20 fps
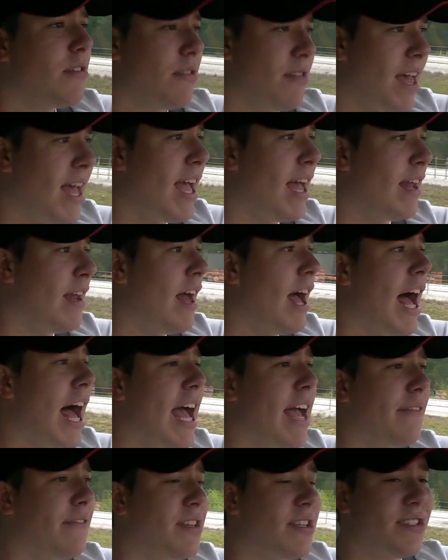then I
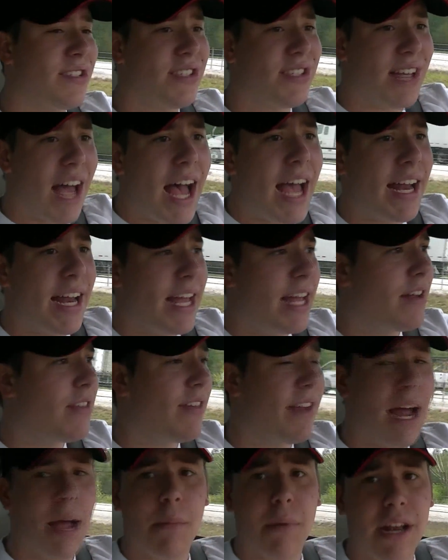have decided
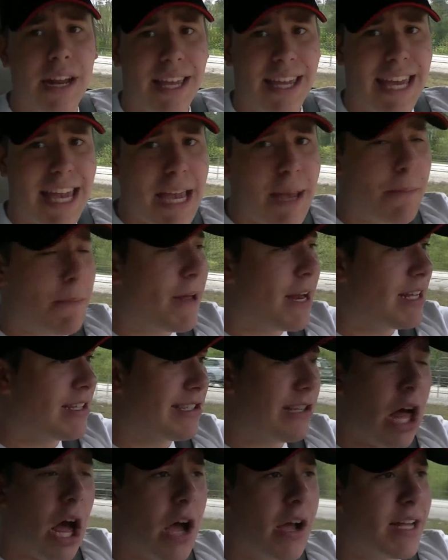that I'm going to keep it as
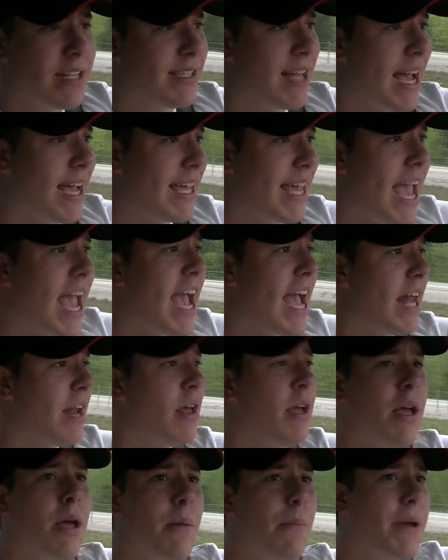long as I
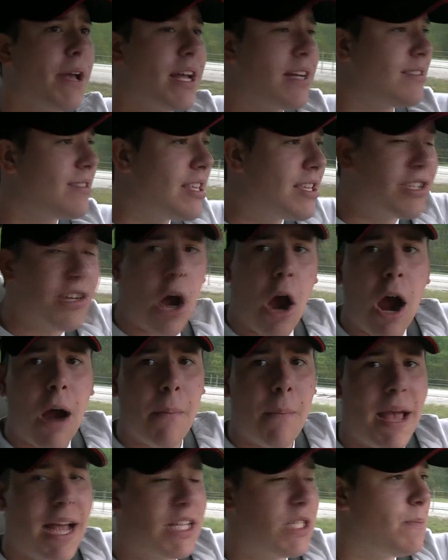can because this car
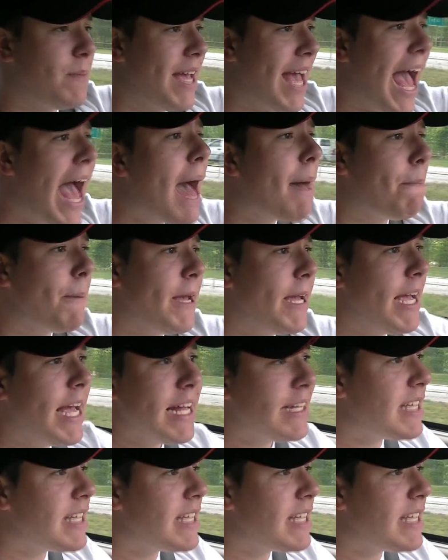makes me happy.